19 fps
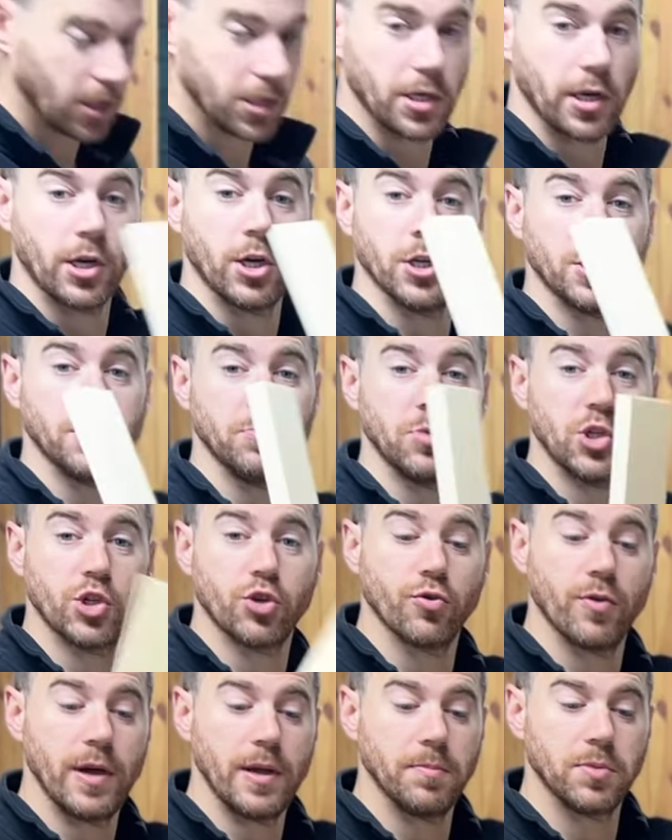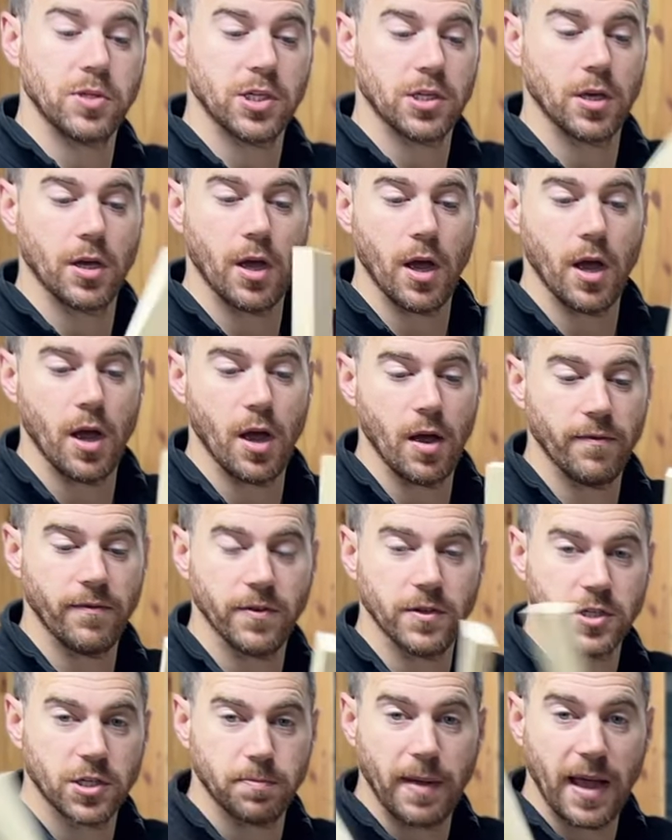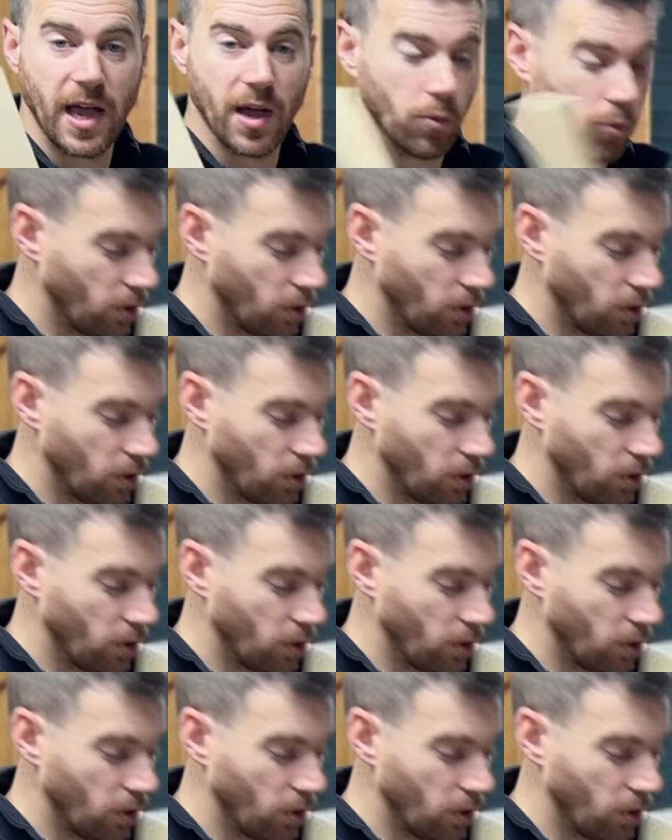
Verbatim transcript: So I cut some strips of spare